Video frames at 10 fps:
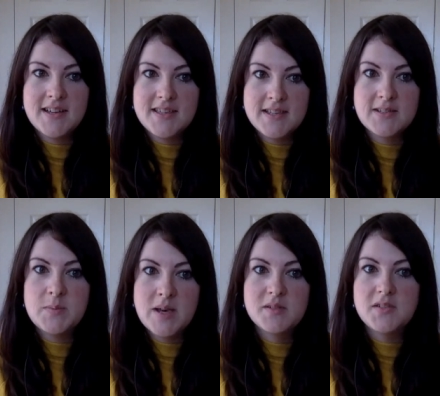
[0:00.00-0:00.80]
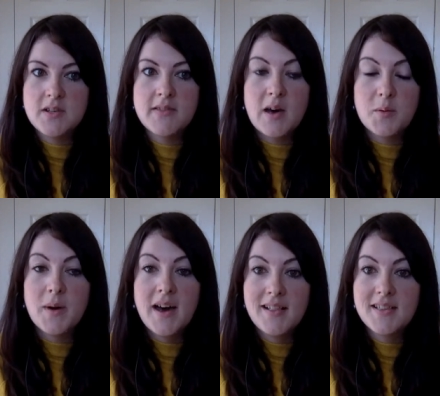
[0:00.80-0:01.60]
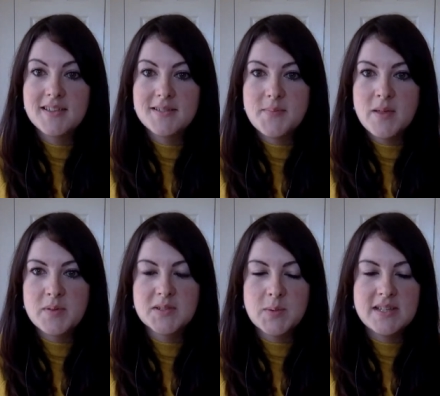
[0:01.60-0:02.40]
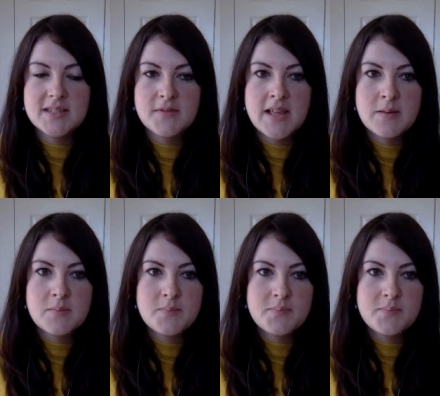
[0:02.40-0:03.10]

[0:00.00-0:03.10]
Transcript: I think, to be able to do that well and persuasively.